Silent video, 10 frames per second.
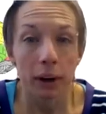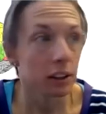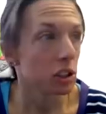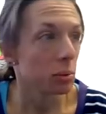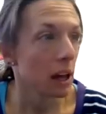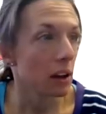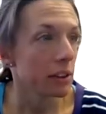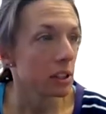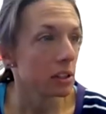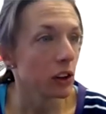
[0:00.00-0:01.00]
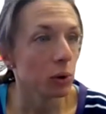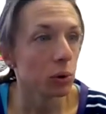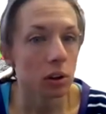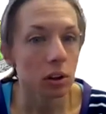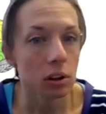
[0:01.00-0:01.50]
What else do we have in this
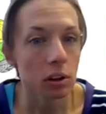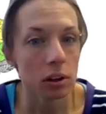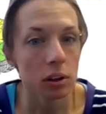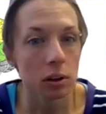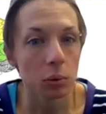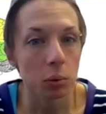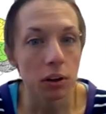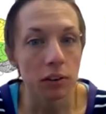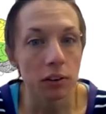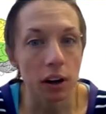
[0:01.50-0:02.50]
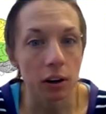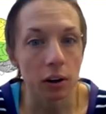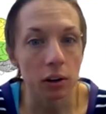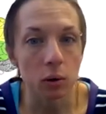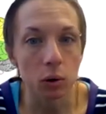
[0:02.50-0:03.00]
view? we've got
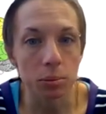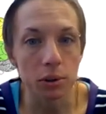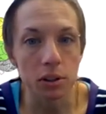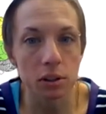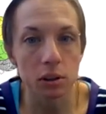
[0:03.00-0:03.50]
our corpus